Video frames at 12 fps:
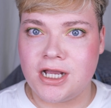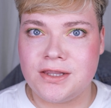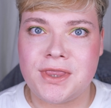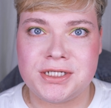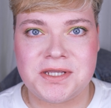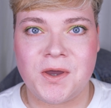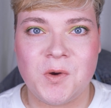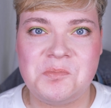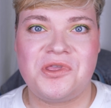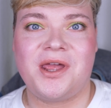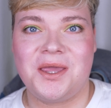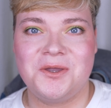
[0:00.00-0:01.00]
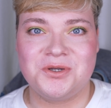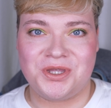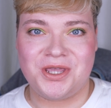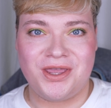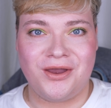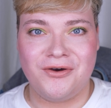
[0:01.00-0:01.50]
not the taupe that I
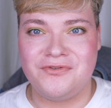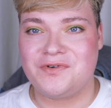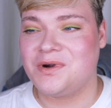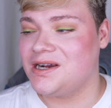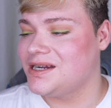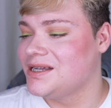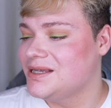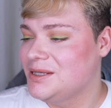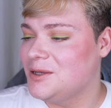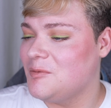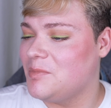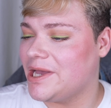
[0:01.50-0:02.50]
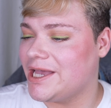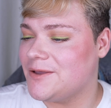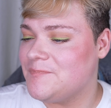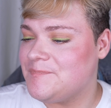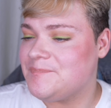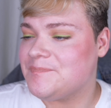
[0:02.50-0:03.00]
usually go for,
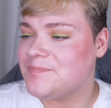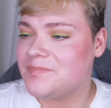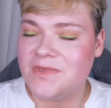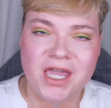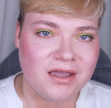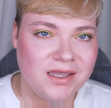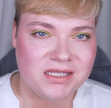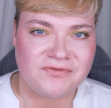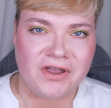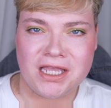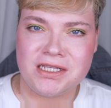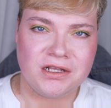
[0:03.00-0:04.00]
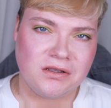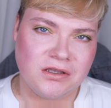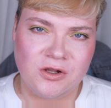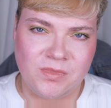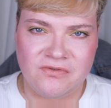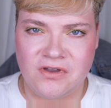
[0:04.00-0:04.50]
but yeah, it's fine.
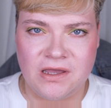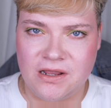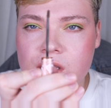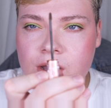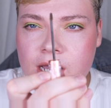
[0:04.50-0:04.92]
It'll be fine. So it